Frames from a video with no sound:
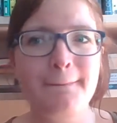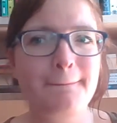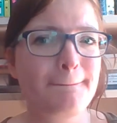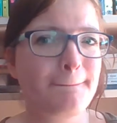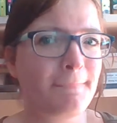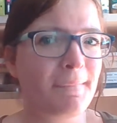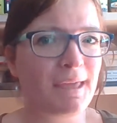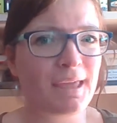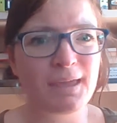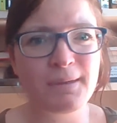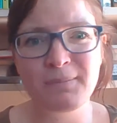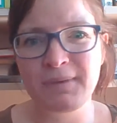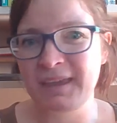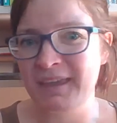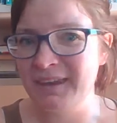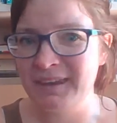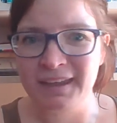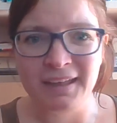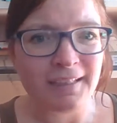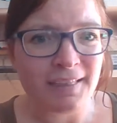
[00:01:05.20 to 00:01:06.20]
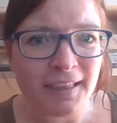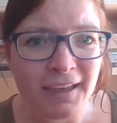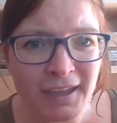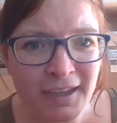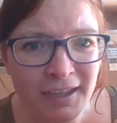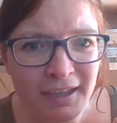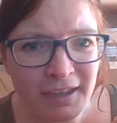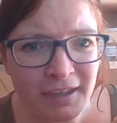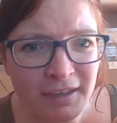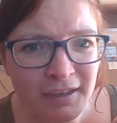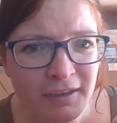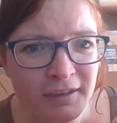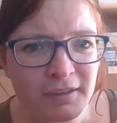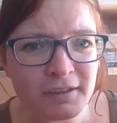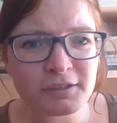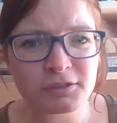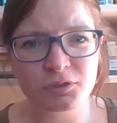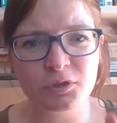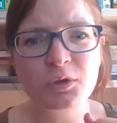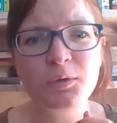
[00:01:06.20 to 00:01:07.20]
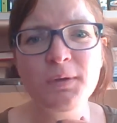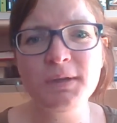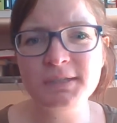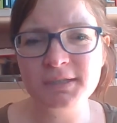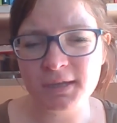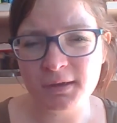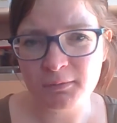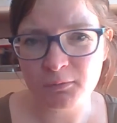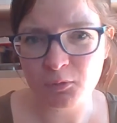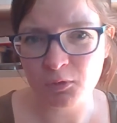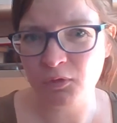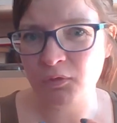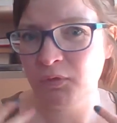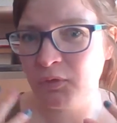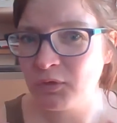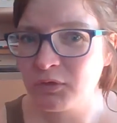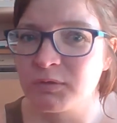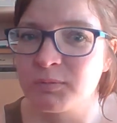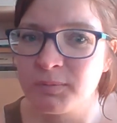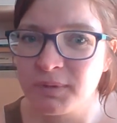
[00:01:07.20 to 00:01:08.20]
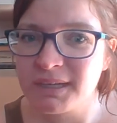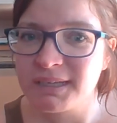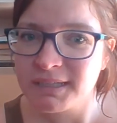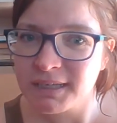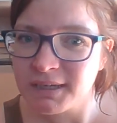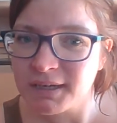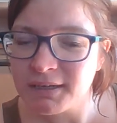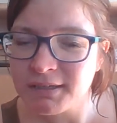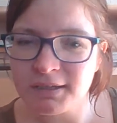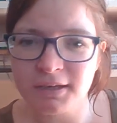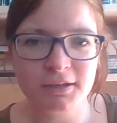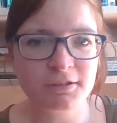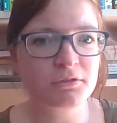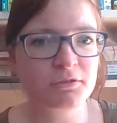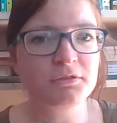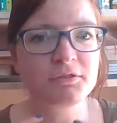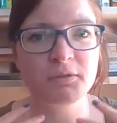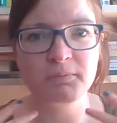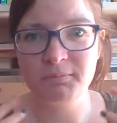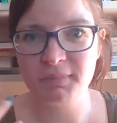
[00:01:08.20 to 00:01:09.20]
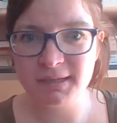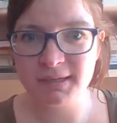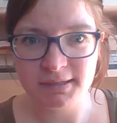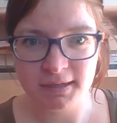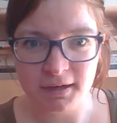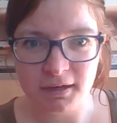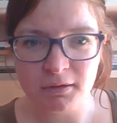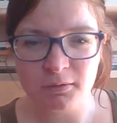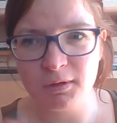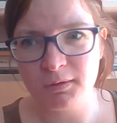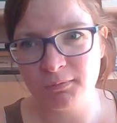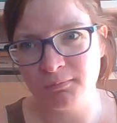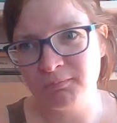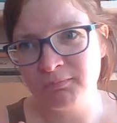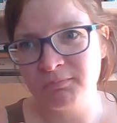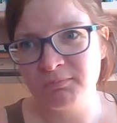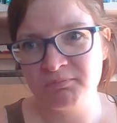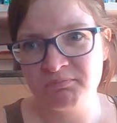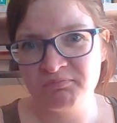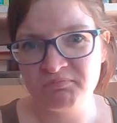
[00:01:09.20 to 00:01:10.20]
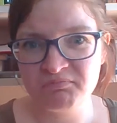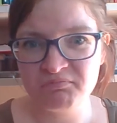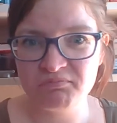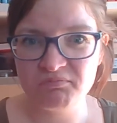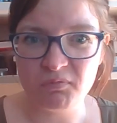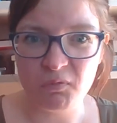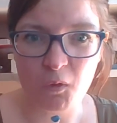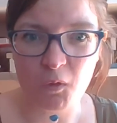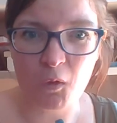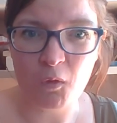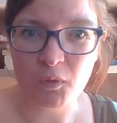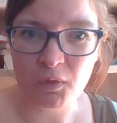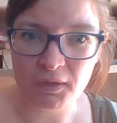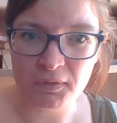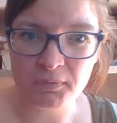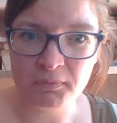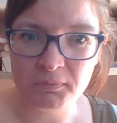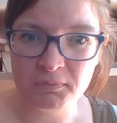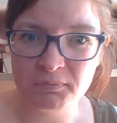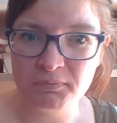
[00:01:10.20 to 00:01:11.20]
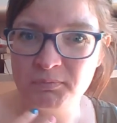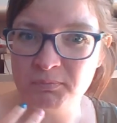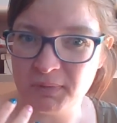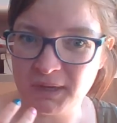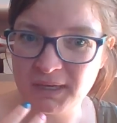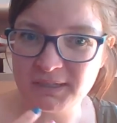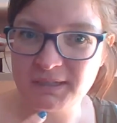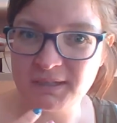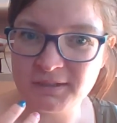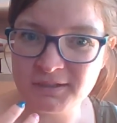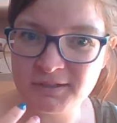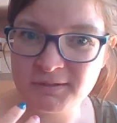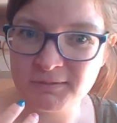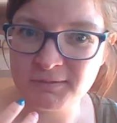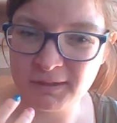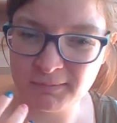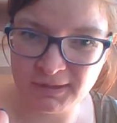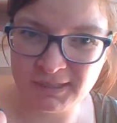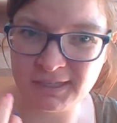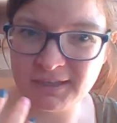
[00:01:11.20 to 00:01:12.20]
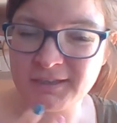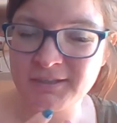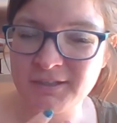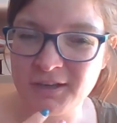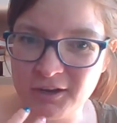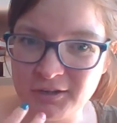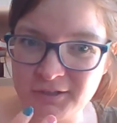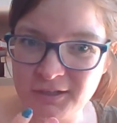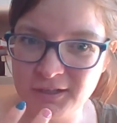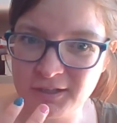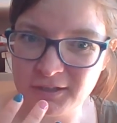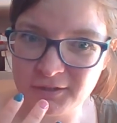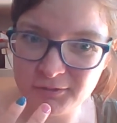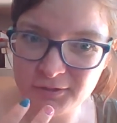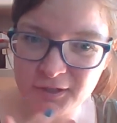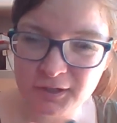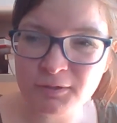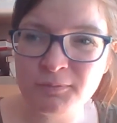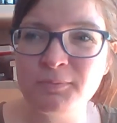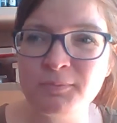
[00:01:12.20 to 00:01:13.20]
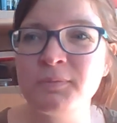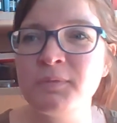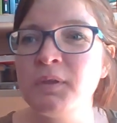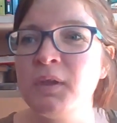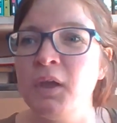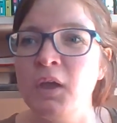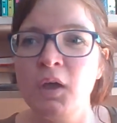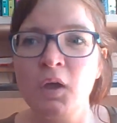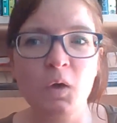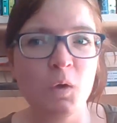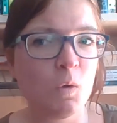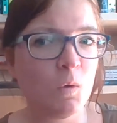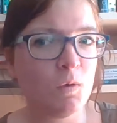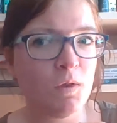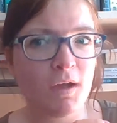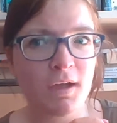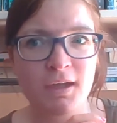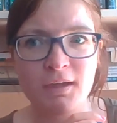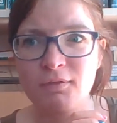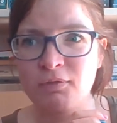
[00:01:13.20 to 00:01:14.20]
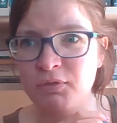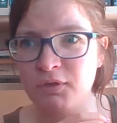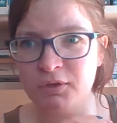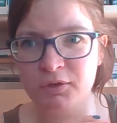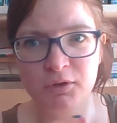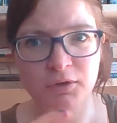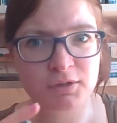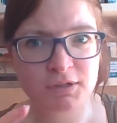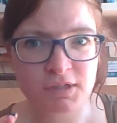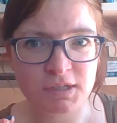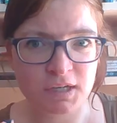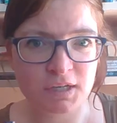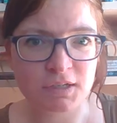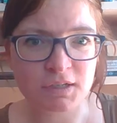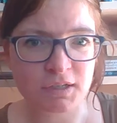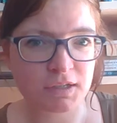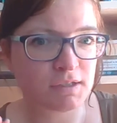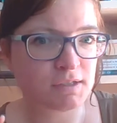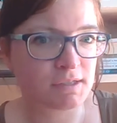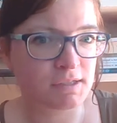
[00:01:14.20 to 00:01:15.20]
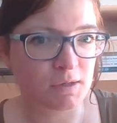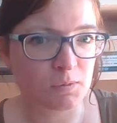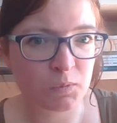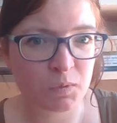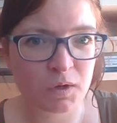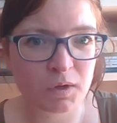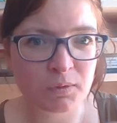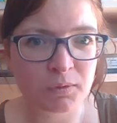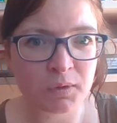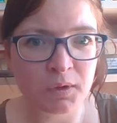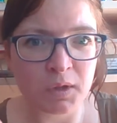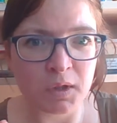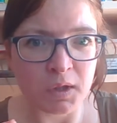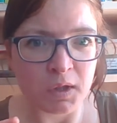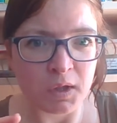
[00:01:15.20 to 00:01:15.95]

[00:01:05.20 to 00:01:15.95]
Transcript: maybe in LA. It's always one of those big cities, and it's always a big city. Well, not that big cities, just big cities aren't interesting. Or like if they're not set in somewhere